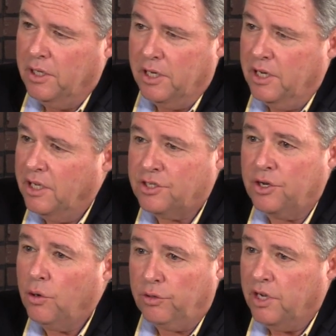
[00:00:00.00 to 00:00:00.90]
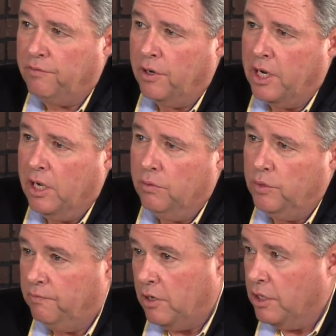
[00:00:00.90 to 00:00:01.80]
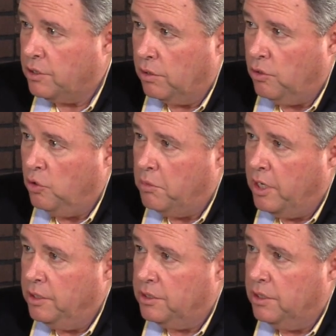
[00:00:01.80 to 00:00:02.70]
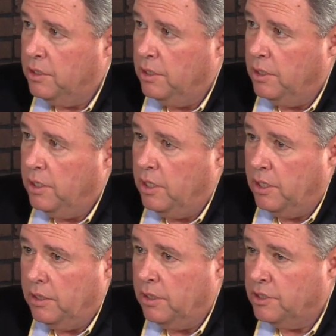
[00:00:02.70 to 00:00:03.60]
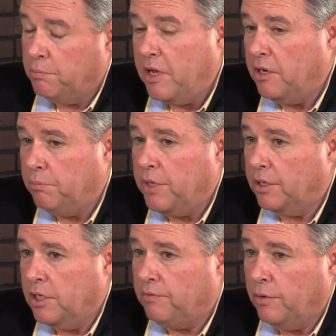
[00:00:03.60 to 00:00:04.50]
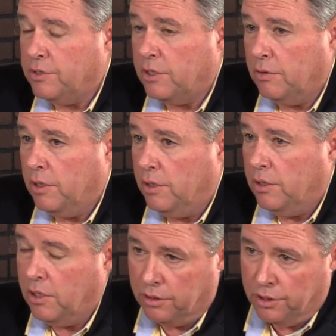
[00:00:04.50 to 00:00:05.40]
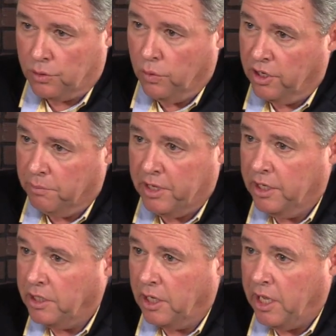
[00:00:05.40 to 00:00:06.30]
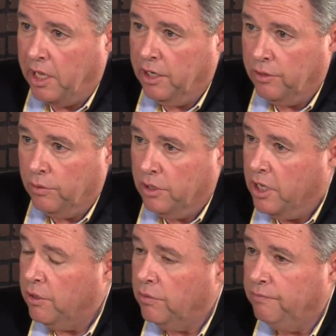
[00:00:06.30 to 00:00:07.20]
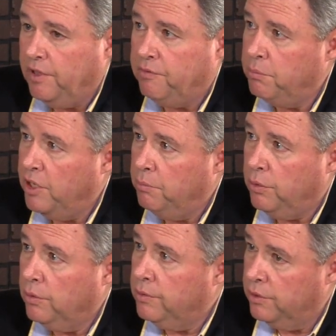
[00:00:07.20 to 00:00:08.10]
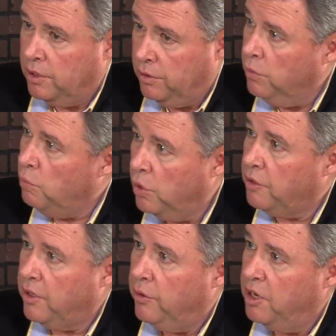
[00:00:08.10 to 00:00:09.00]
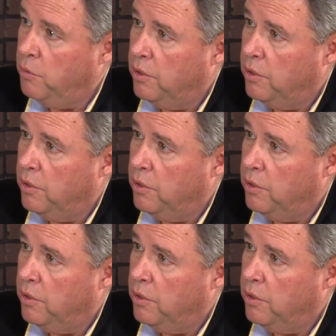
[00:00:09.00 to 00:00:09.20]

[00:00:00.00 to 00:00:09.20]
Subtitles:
And it's no different now. We've lost our coal mines, and it's made a big difference. Just going up Huntington Canyon, there are 150 people that don't work there anymore.